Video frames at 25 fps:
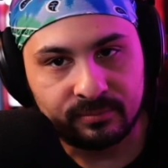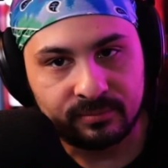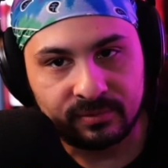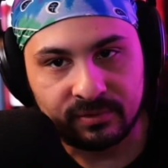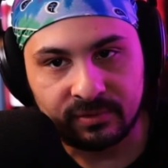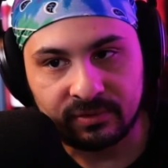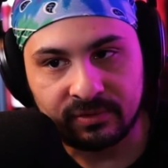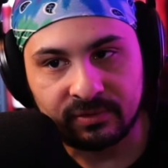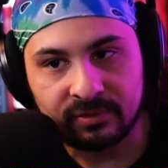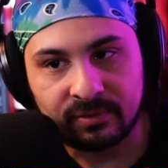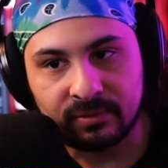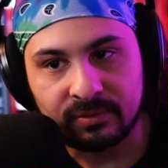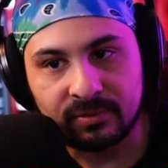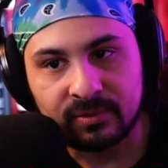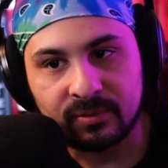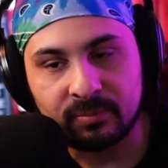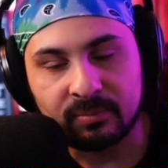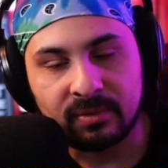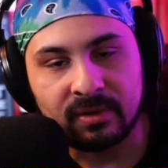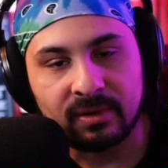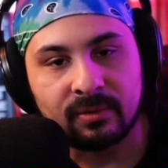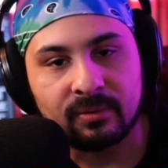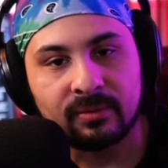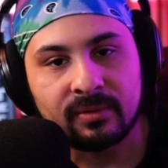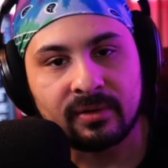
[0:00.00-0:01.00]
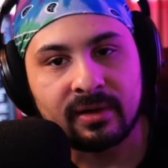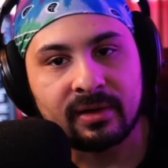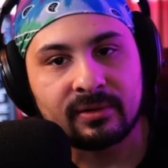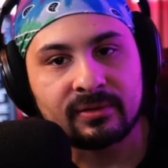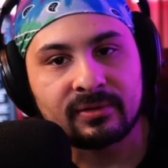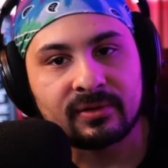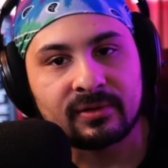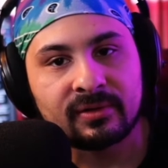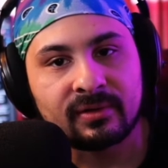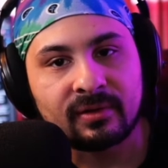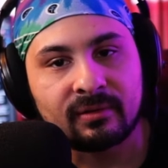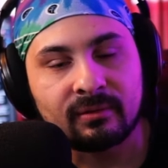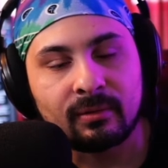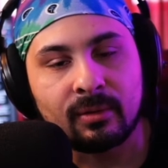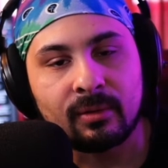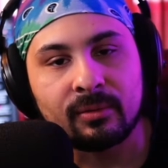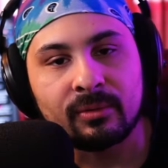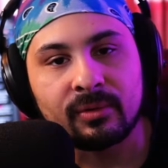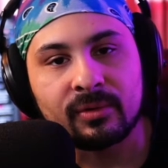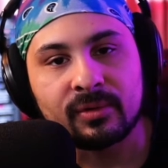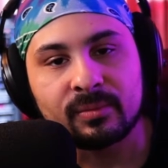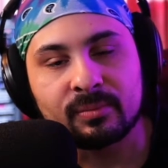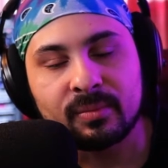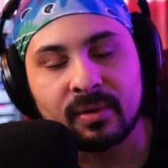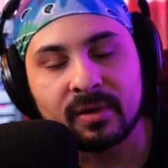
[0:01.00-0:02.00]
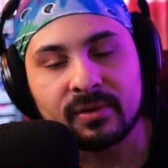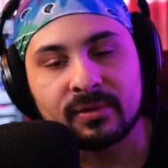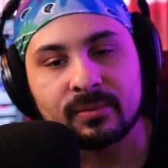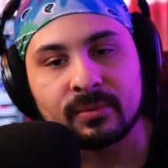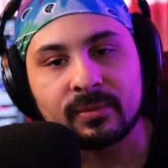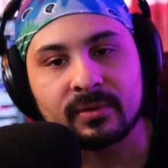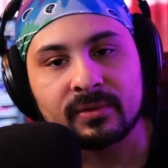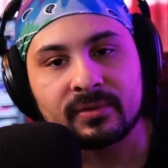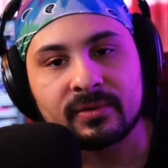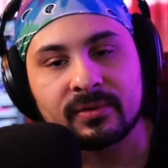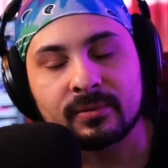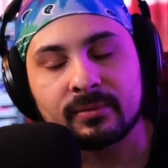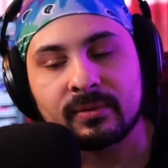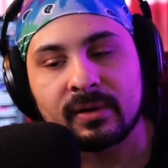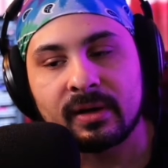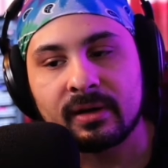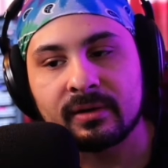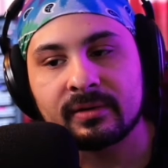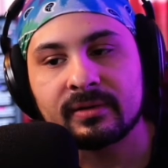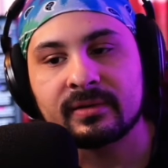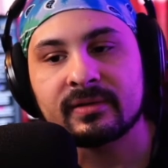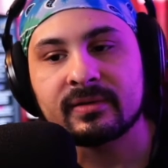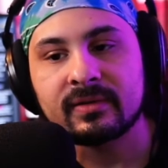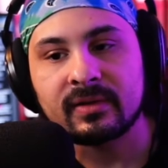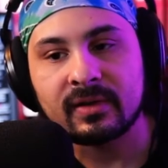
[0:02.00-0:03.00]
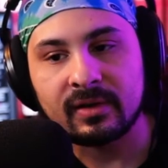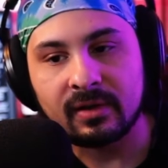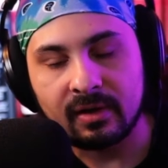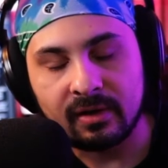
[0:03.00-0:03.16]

just so to speak without just throwing those buzzwords around it's like